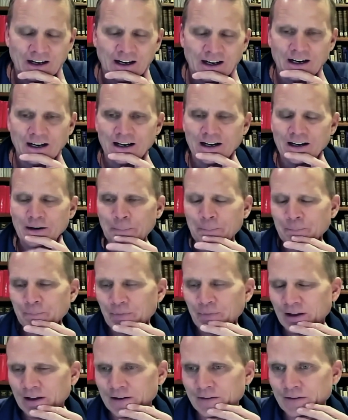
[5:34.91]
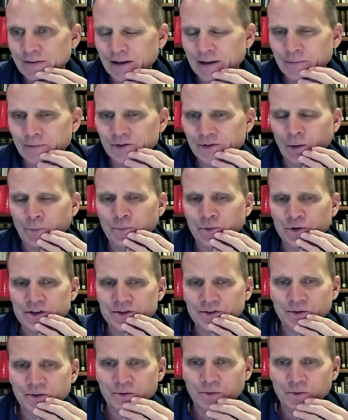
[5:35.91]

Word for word: Um, and and some priests,